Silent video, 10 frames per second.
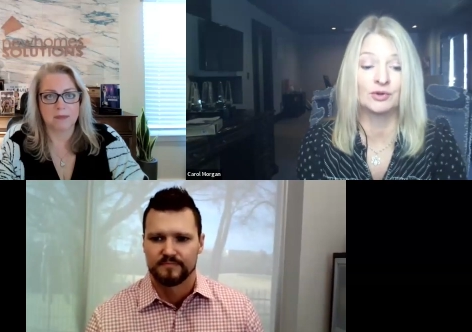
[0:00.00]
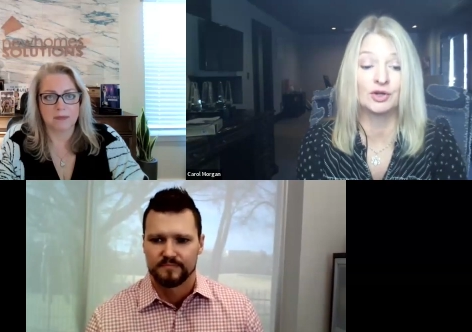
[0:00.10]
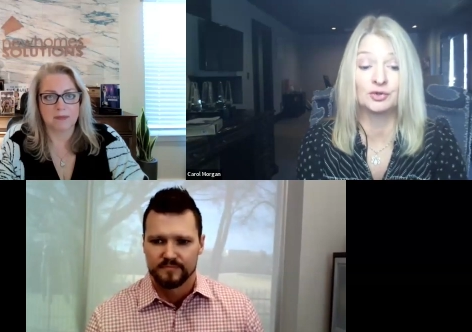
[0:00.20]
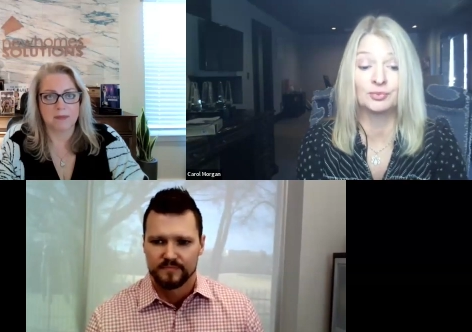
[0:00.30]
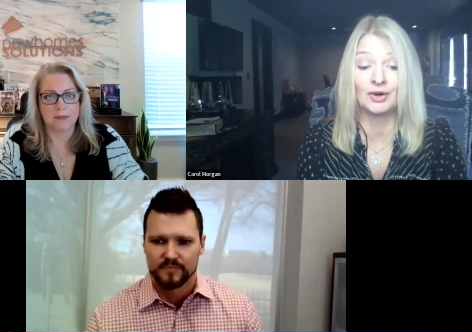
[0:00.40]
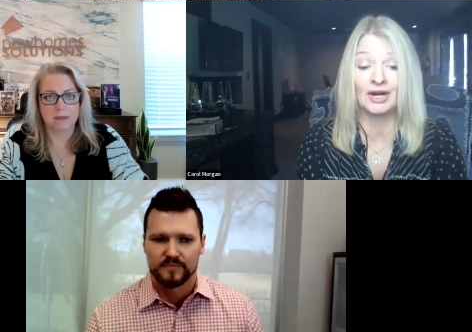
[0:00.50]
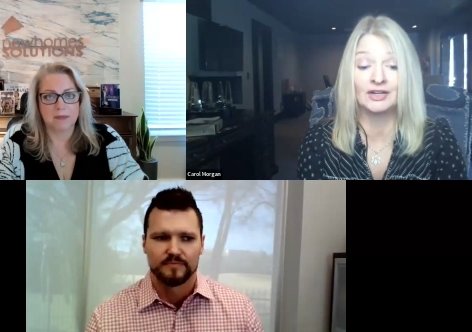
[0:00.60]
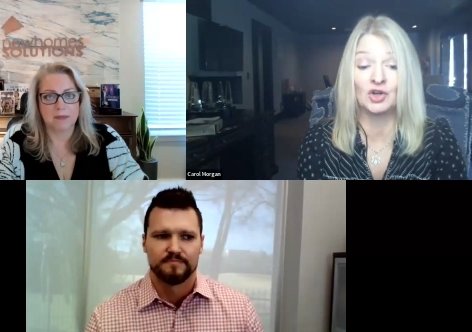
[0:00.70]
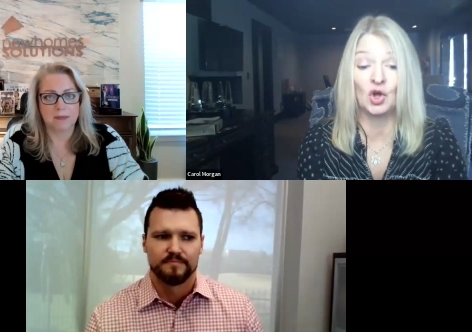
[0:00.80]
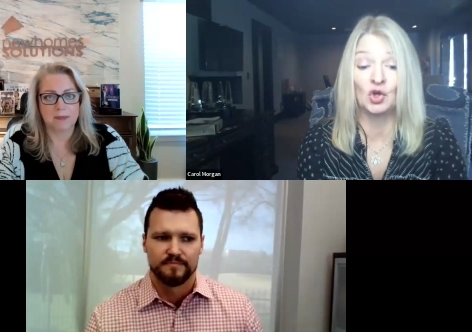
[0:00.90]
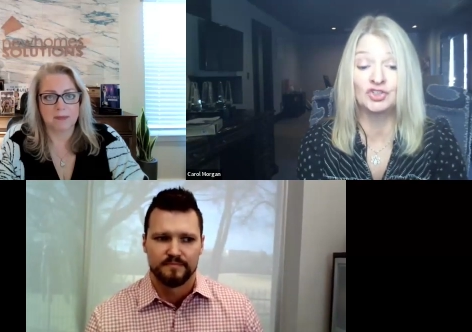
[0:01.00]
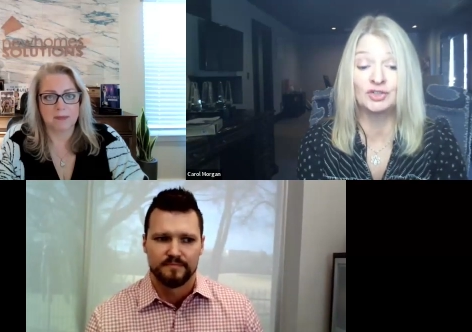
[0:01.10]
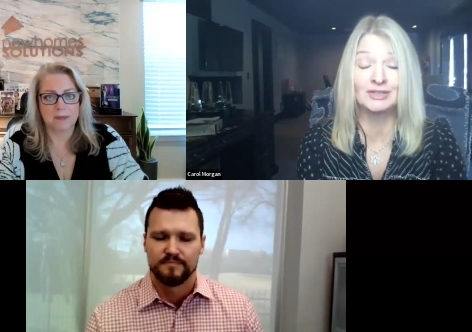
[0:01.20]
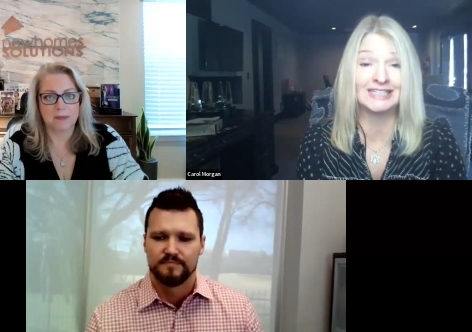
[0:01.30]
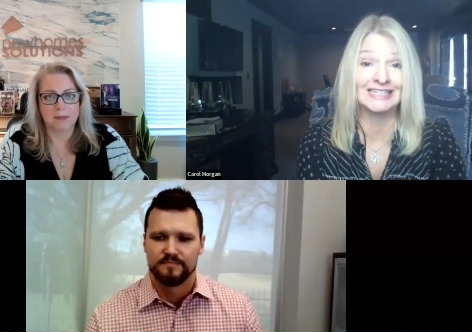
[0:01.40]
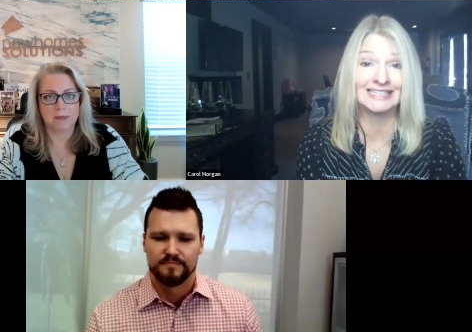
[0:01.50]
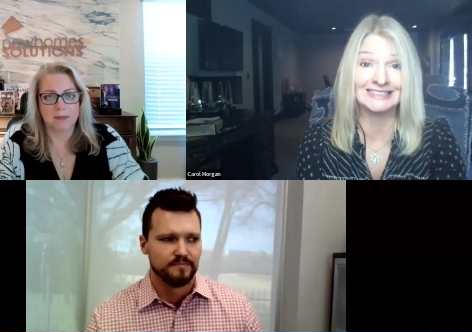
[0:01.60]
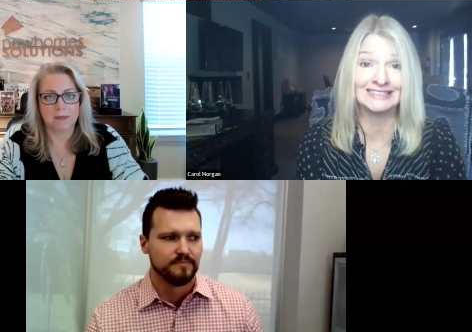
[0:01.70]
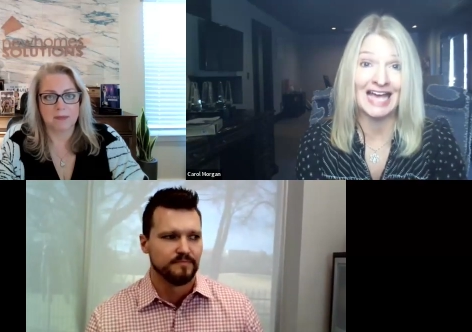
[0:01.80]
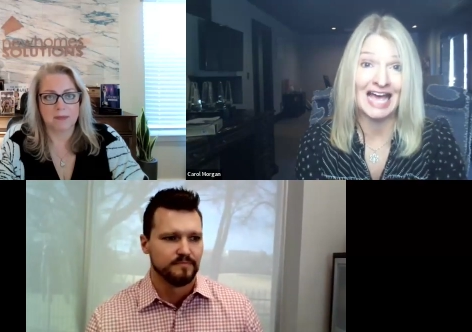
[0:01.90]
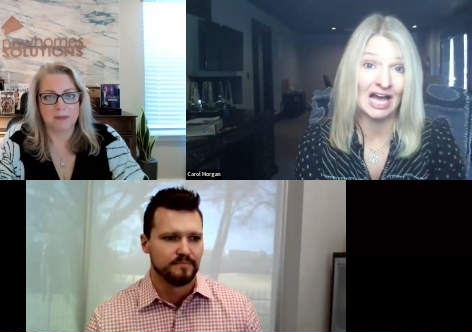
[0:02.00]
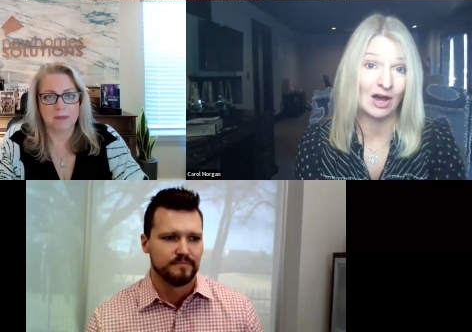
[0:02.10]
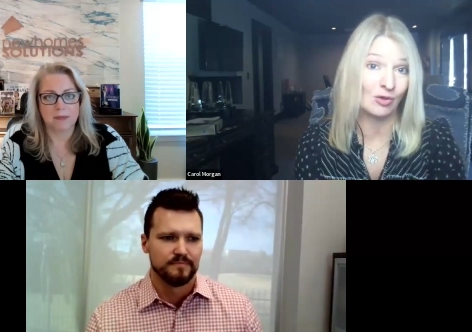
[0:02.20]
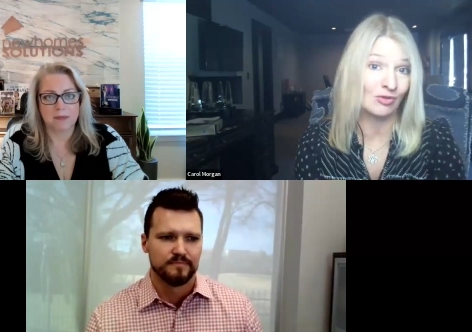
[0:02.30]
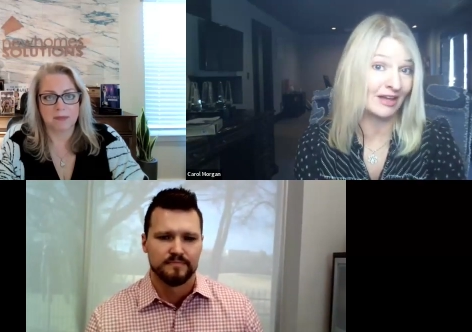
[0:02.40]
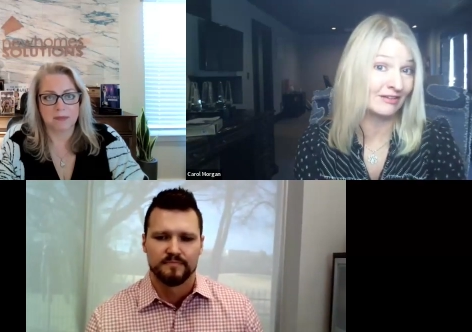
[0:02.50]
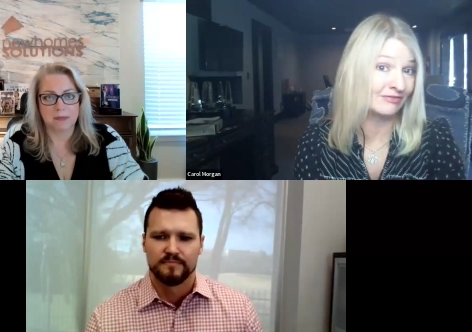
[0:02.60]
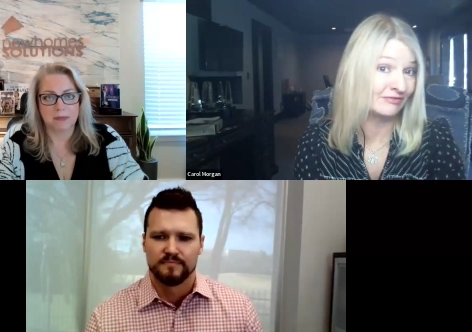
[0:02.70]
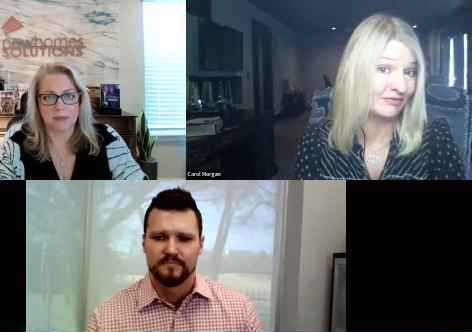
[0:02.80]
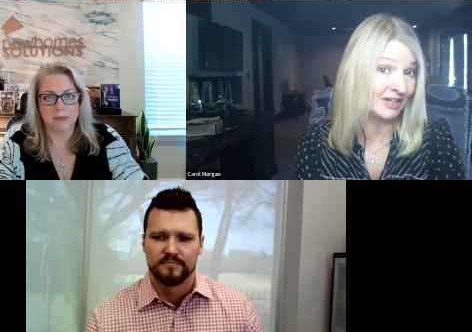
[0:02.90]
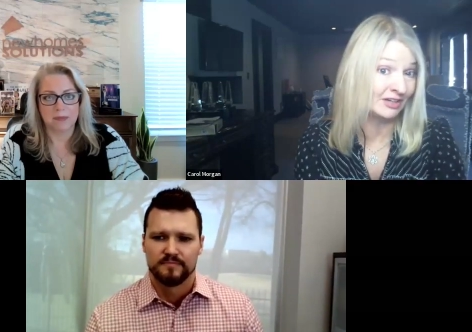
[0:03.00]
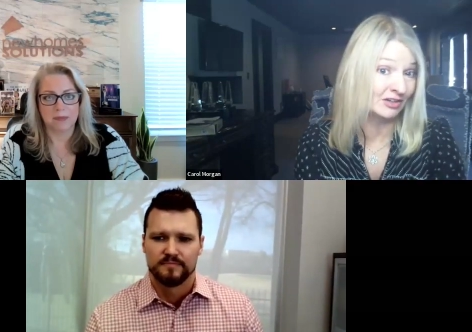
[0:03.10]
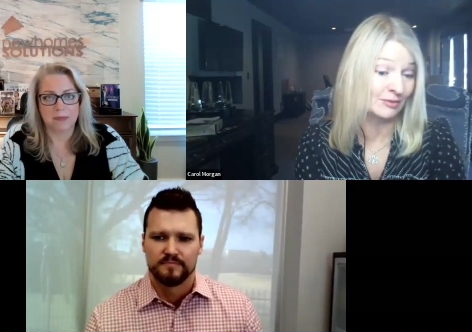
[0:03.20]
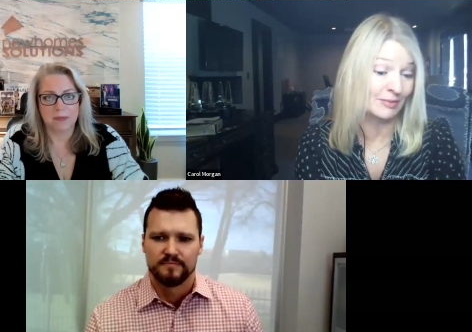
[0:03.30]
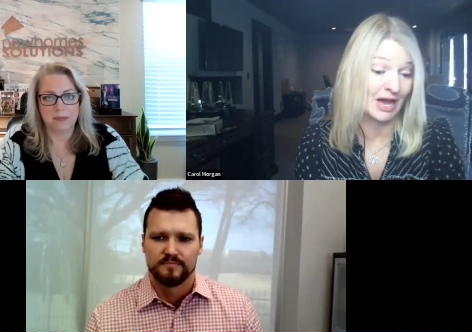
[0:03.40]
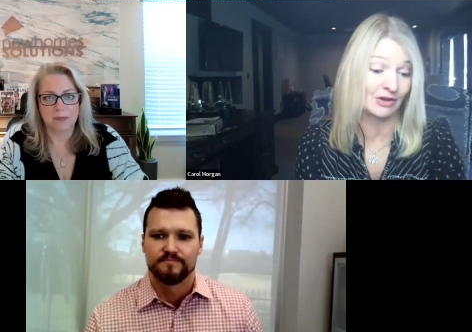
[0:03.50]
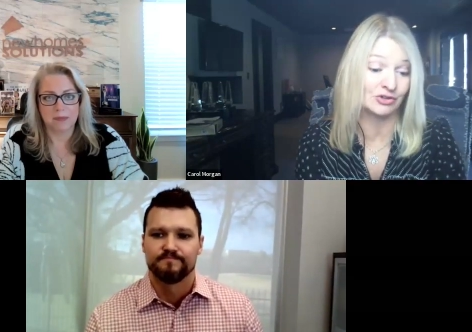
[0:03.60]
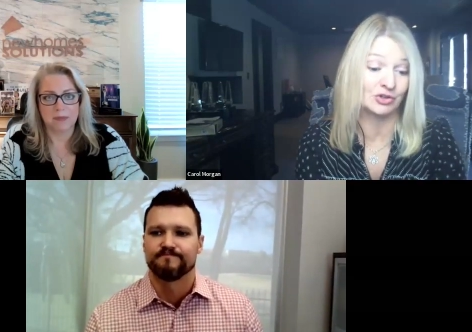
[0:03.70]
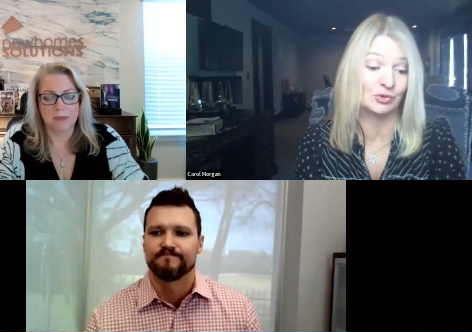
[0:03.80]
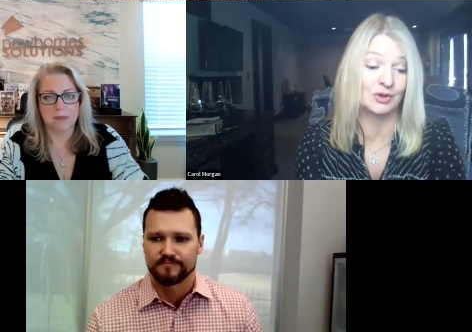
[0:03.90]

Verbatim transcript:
Speaker 1: And your brand ultimately is how they feel about you